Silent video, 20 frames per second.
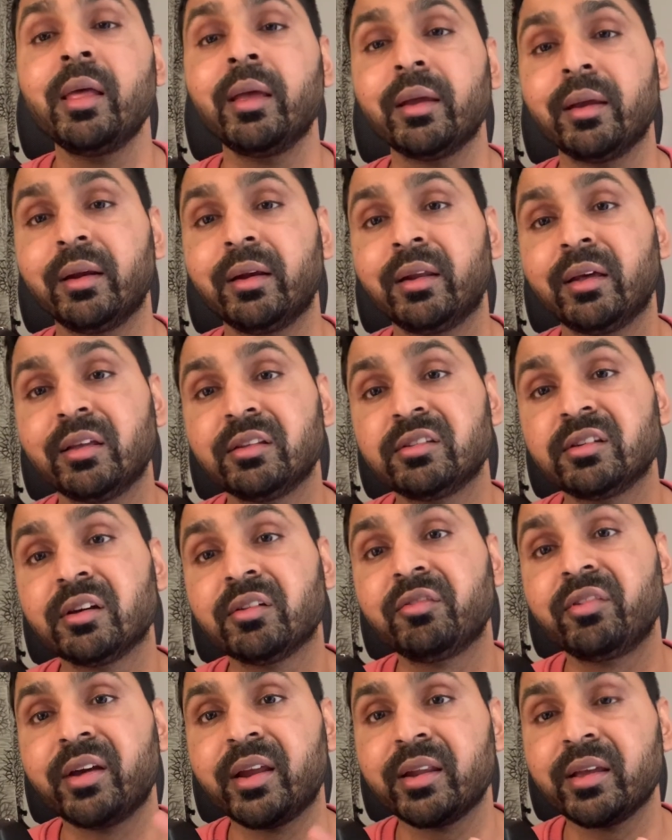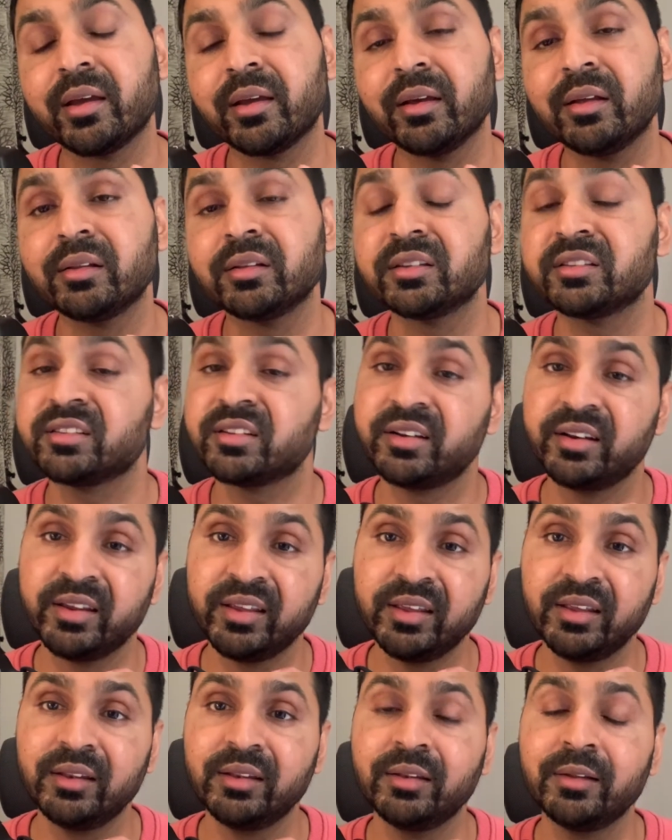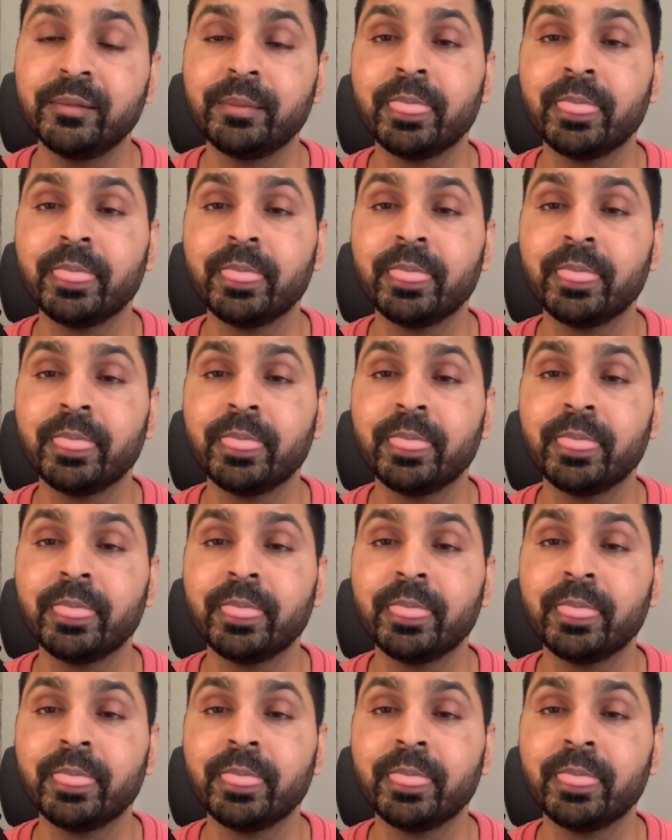it has a vari-angle screen